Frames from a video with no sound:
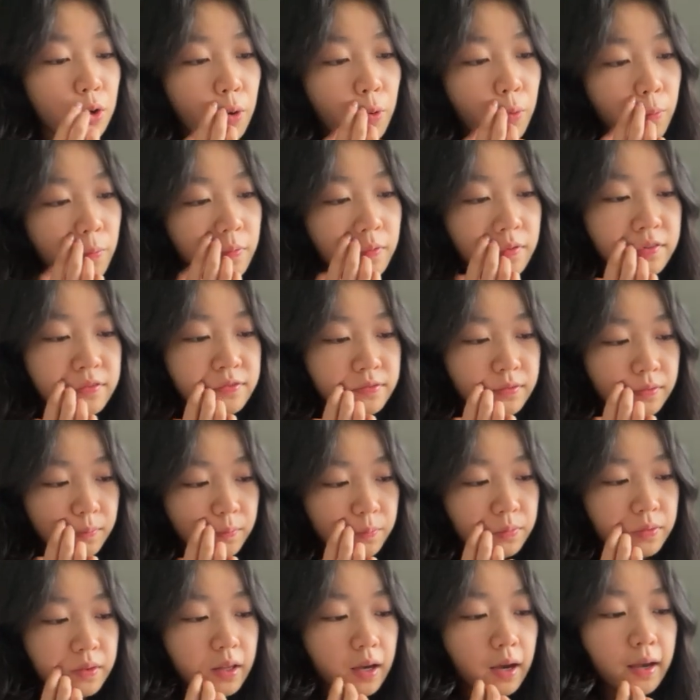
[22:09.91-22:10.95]
I
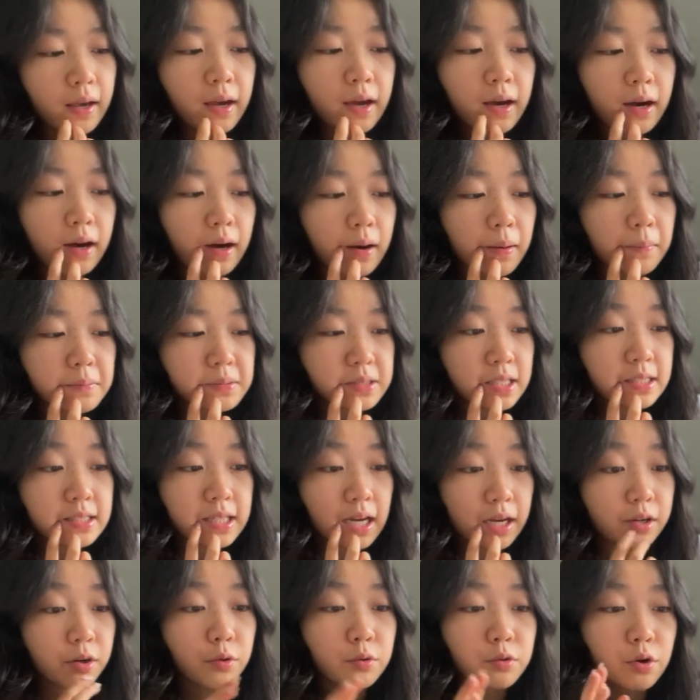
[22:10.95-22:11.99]
also
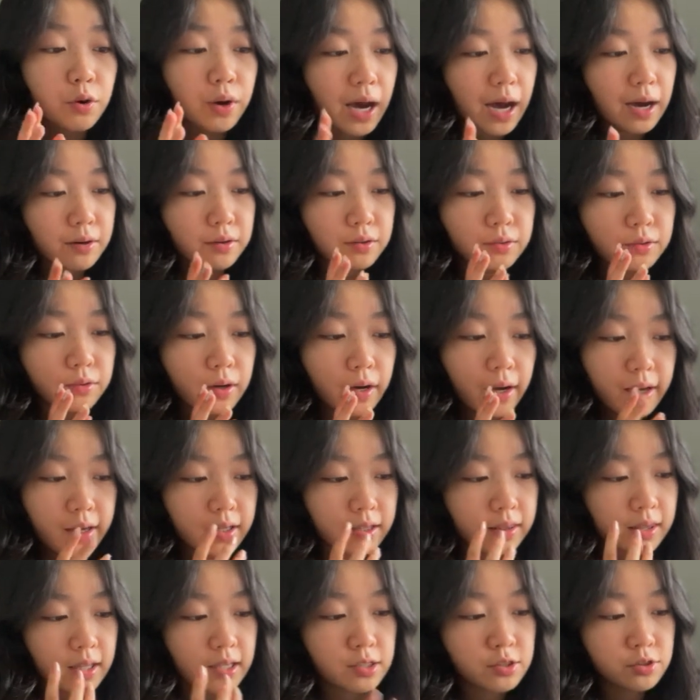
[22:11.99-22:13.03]
since I don't know
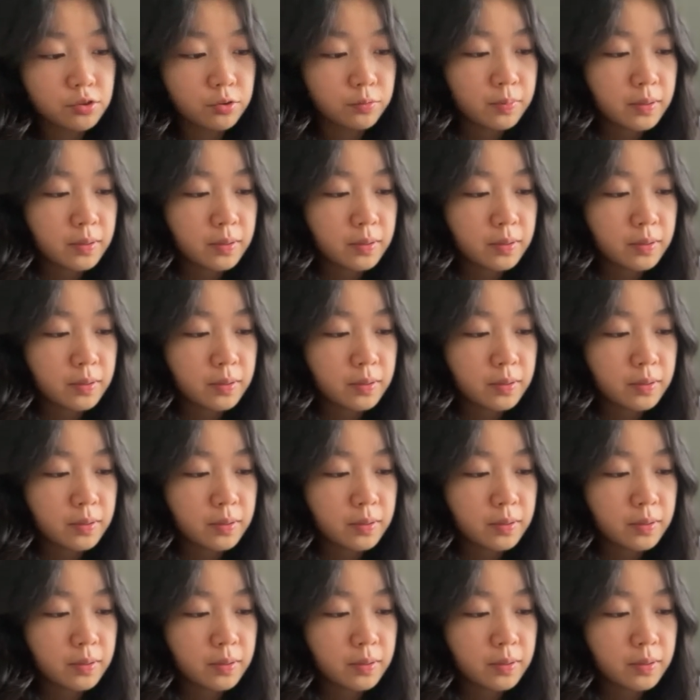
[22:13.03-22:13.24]
how